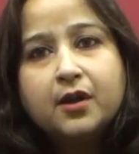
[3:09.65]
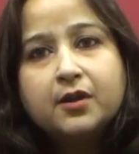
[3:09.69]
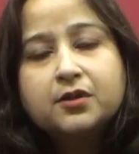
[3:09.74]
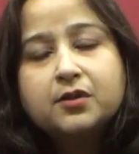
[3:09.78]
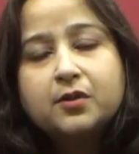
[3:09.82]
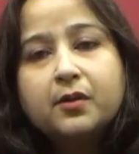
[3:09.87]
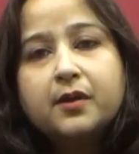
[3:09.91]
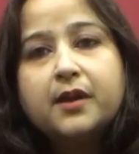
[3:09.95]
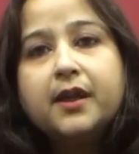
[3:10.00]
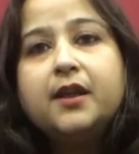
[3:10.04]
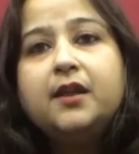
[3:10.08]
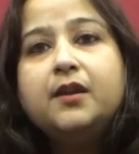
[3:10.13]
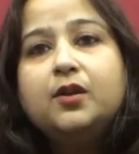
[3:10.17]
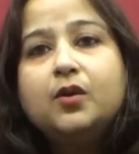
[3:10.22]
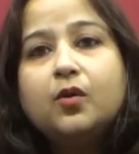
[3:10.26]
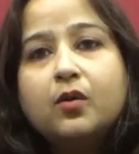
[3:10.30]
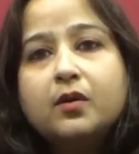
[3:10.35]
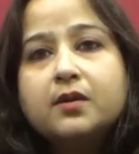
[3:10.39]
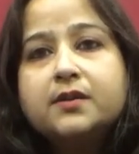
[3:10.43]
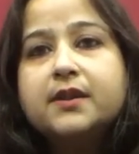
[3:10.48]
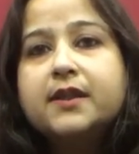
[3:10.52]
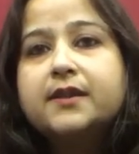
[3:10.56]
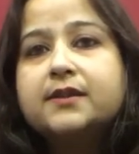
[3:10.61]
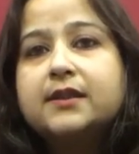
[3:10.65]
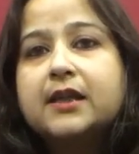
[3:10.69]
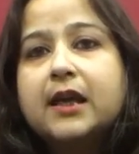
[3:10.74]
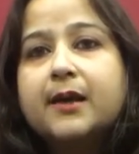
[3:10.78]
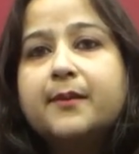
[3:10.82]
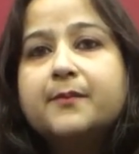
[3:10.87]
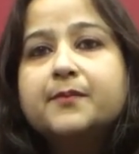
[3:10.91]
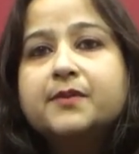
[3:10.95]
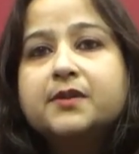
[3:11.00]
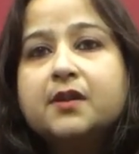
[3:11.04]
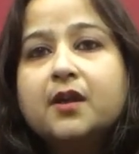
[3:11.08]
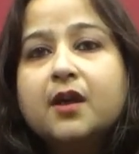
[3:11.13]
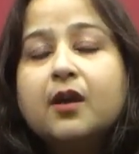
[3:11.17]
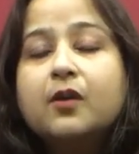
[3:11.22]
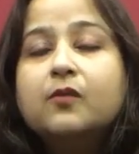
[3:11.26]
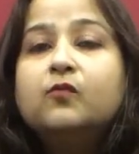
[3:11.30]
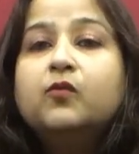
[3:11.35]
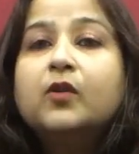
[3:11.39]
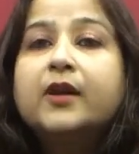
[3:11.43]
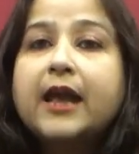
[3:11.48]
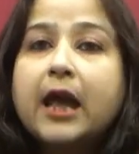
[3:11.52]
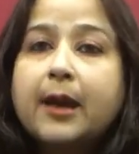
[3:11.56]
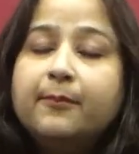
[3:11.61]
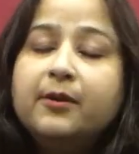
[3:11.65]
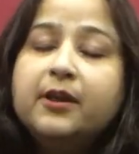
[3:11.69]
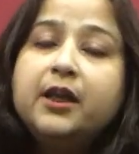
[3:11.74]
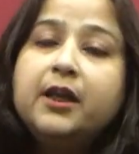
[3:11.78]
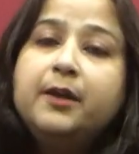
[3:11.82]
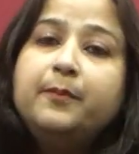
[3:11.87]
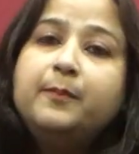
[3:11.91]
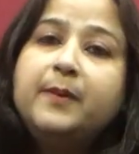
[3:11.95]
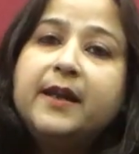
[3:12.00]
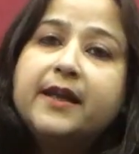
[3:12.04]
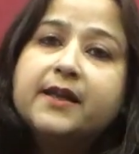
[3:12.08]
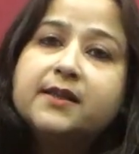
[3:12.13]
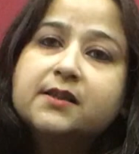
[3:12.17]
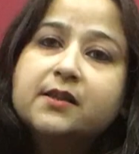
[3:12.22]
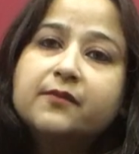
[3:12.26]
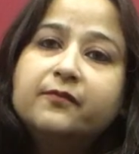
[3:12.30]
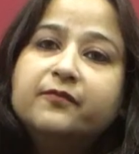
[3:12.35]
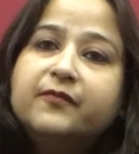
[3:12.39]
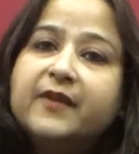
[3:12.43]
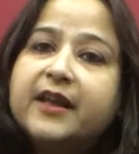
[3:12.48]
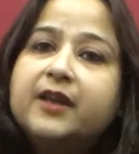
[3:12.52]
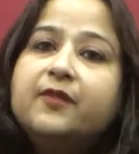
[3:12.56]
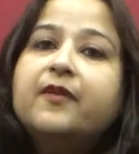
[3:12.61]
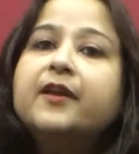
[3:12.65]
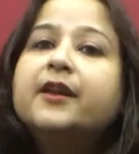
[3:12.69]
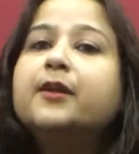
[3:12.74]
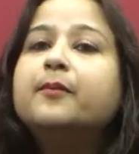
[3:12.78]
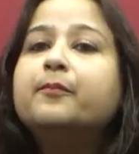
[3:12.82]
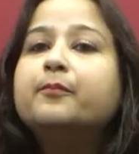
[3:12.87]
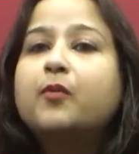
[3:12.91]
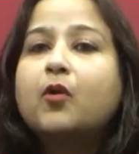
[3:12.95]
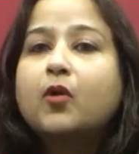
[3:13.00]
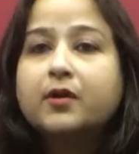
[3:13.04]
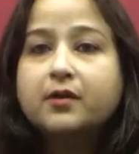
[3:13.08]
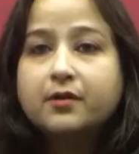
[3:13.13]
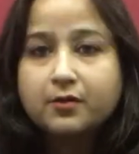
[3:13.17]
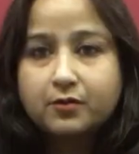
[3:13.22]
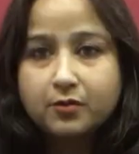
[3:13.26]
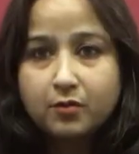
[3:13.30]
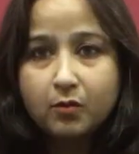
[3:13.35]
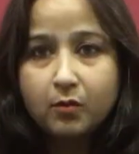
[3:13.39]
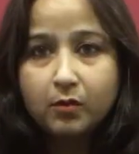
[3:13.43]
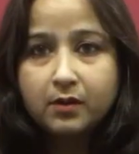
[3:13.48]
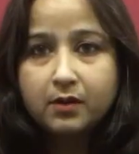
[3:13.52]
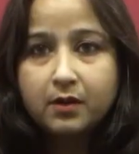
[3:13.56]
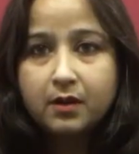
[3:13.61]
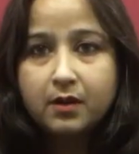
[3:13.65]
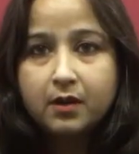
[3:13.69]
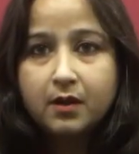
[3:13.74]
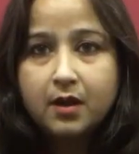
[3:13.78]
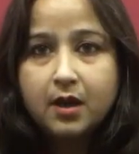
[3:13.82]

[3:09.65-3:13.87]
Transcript: So in those exams, vocabulary plays a very, very important role.